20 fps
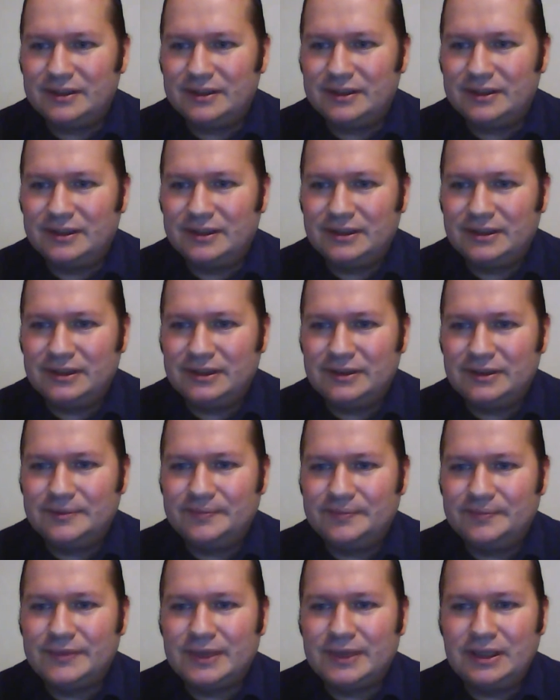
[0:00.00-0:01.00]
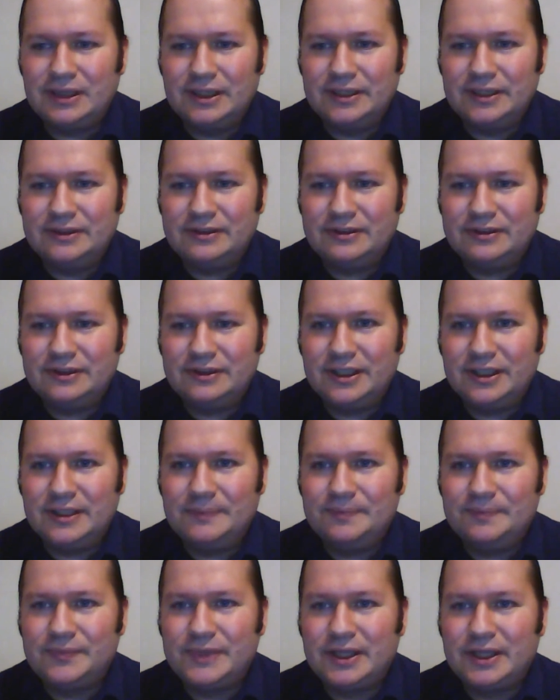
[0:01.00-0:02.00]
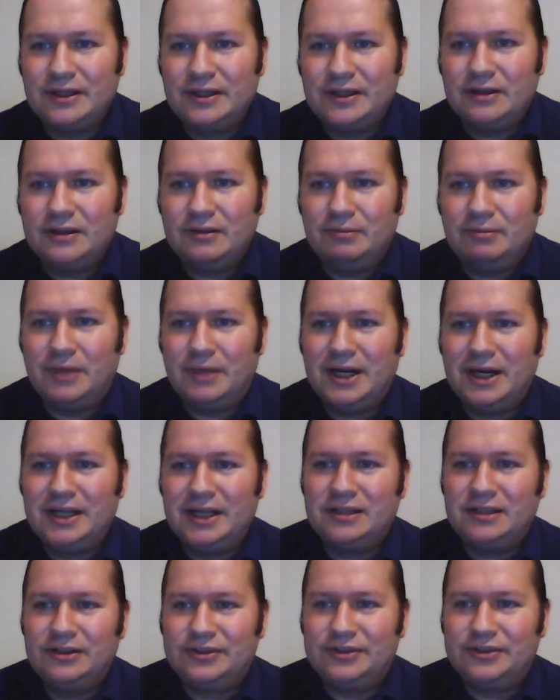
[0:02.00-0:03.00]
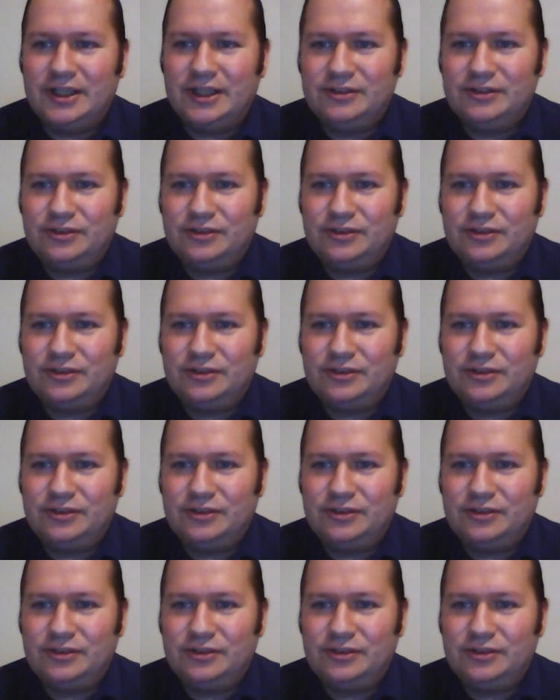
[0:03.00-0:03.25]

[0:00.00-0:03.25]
Uh, let's see. Michael St.